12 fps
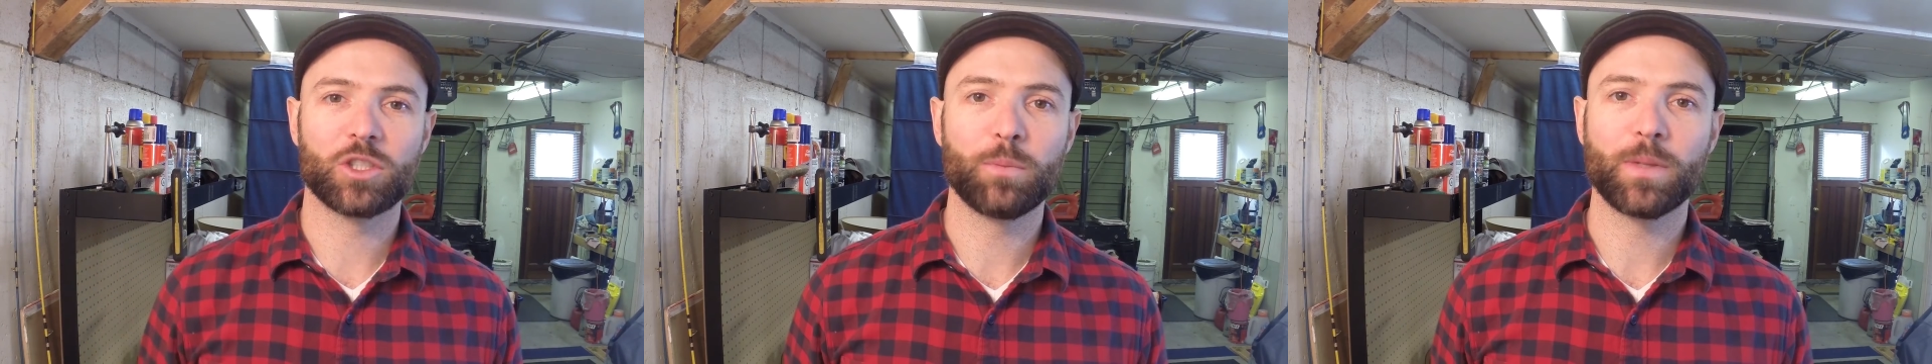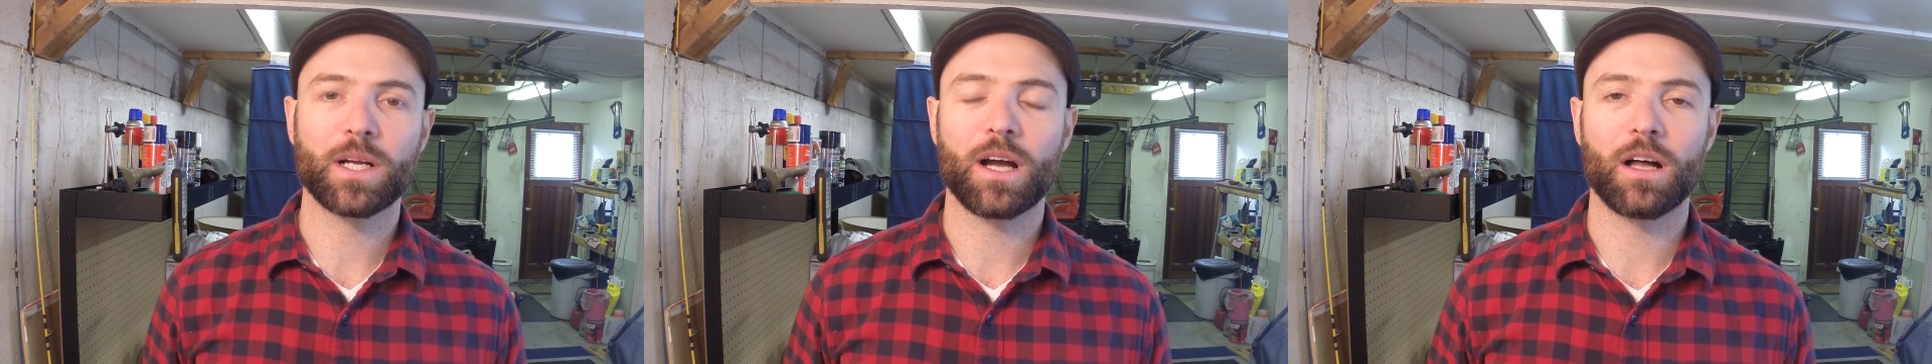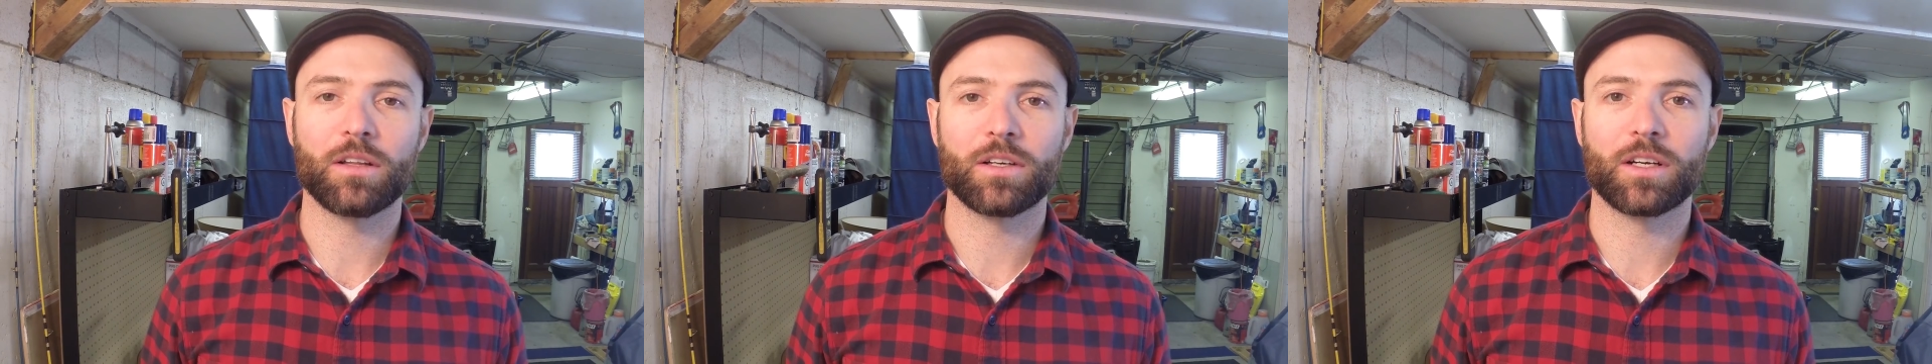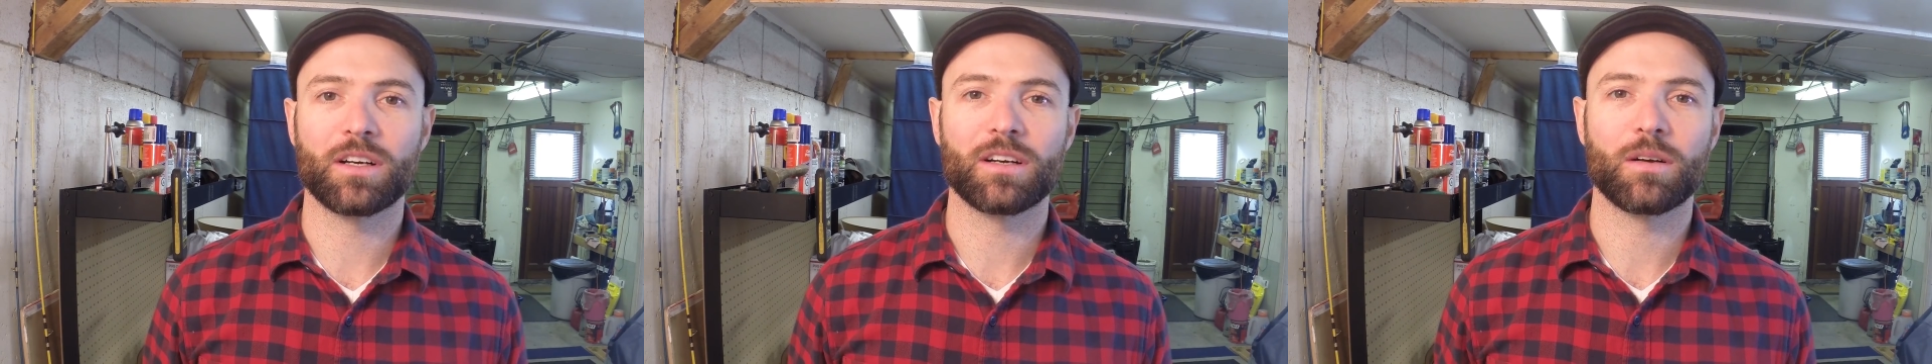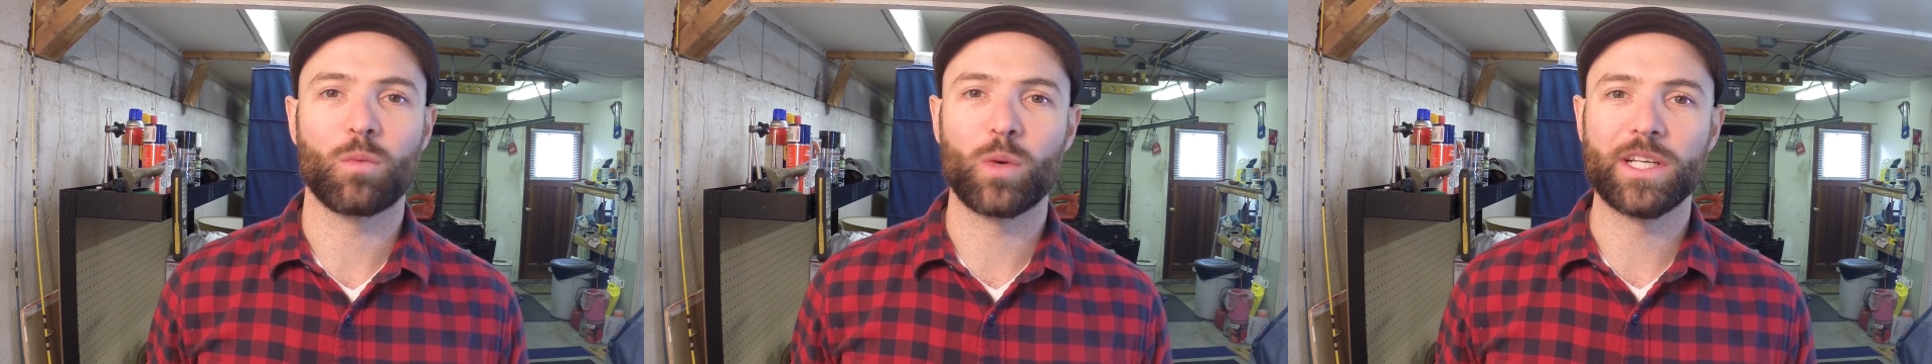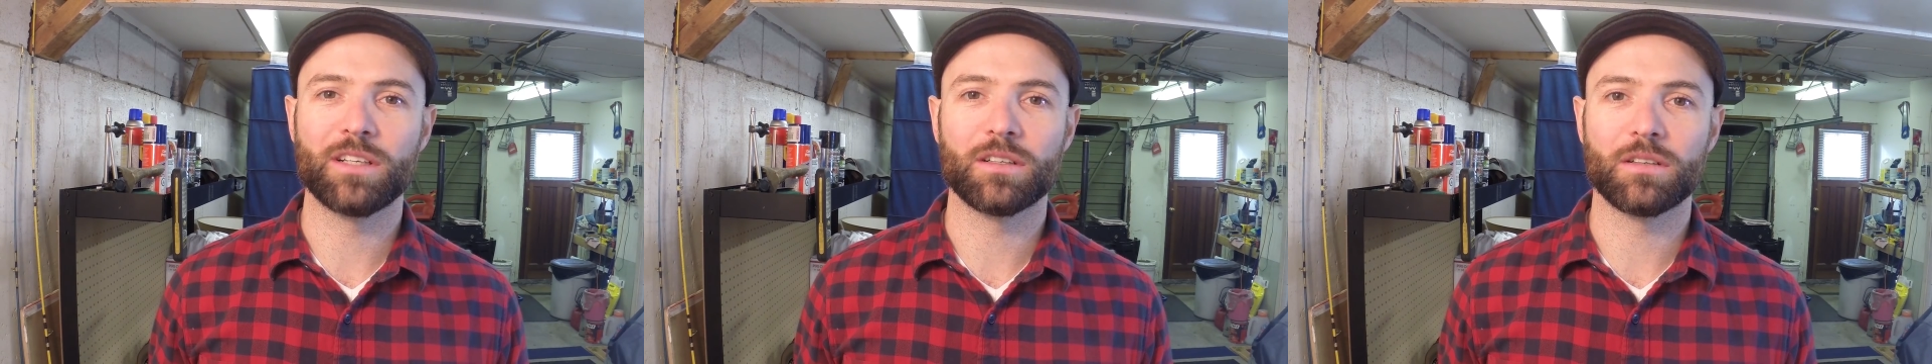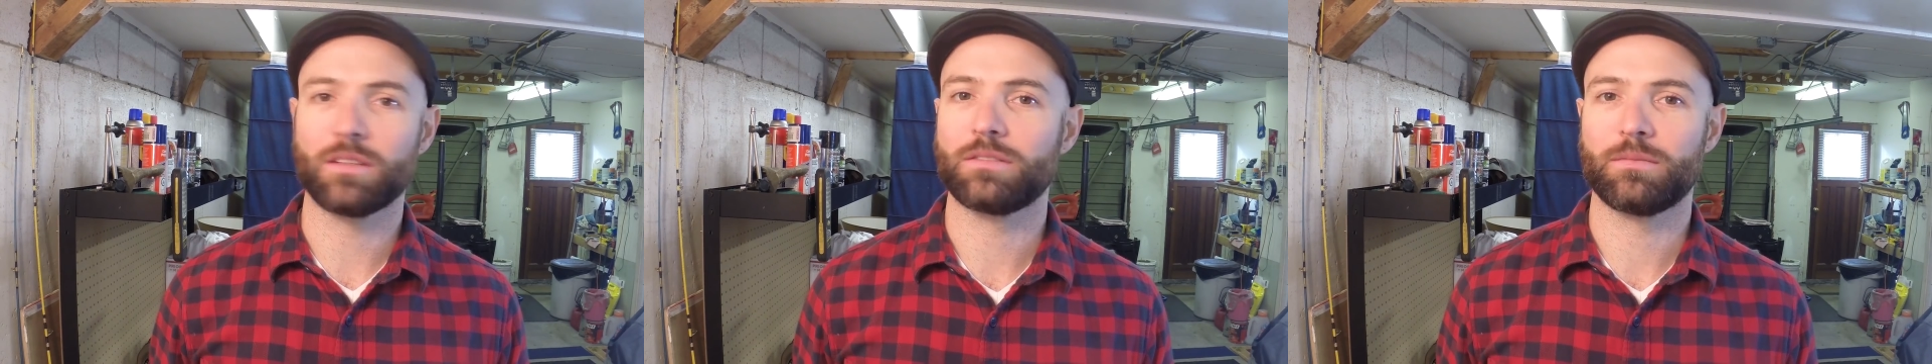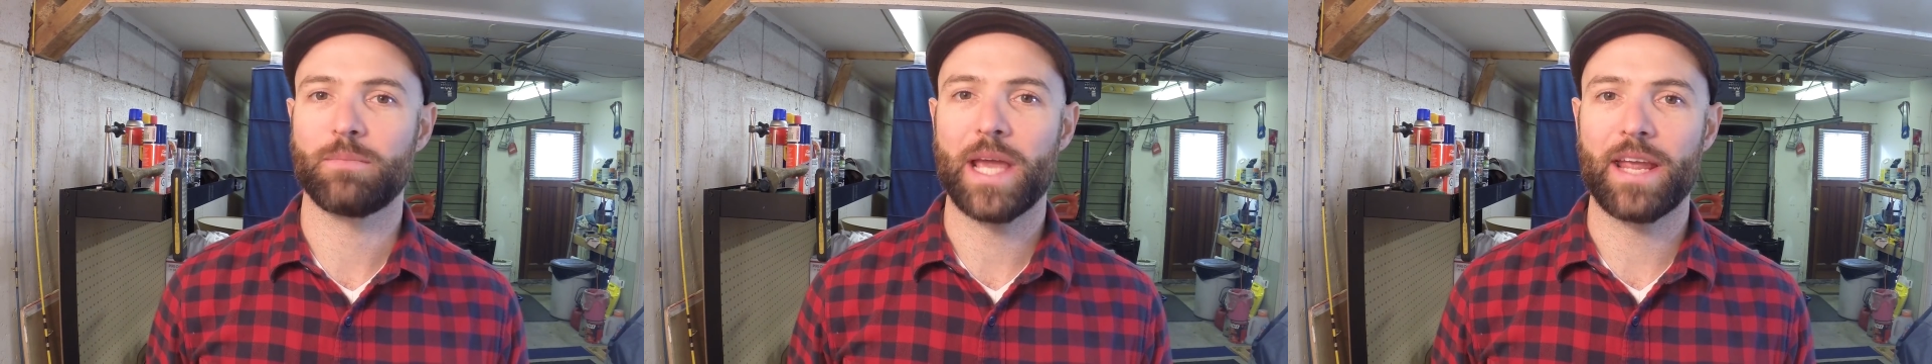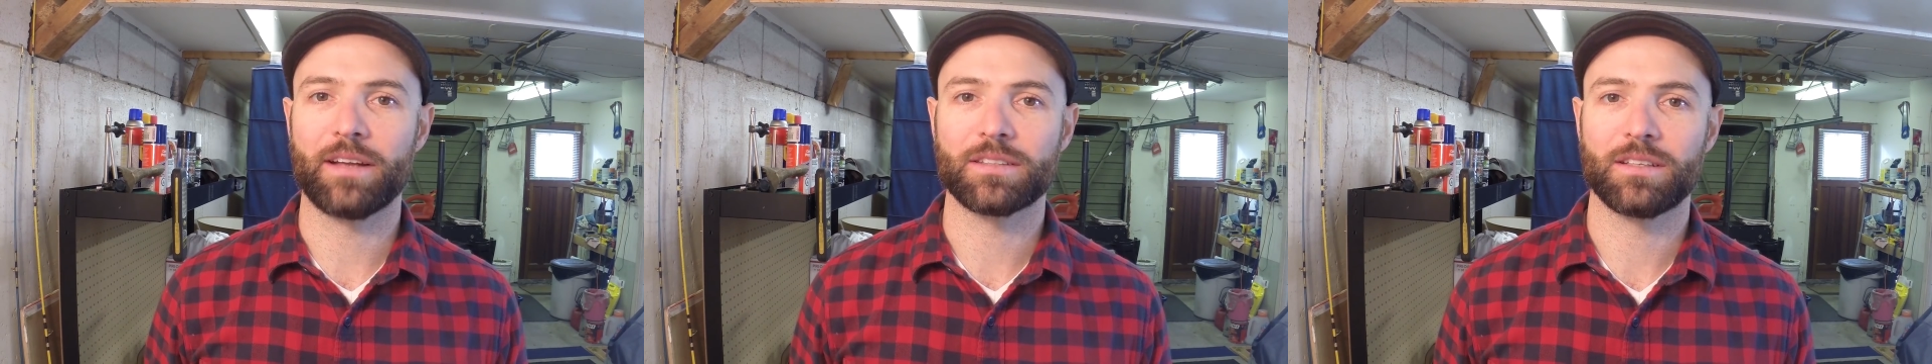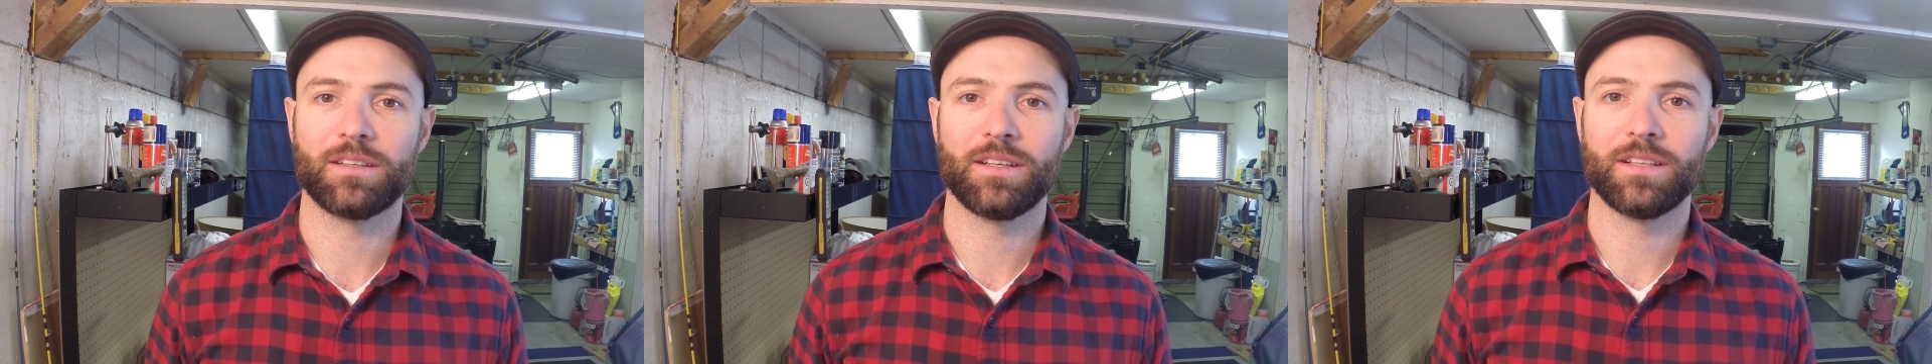Duplicolor wheel paint.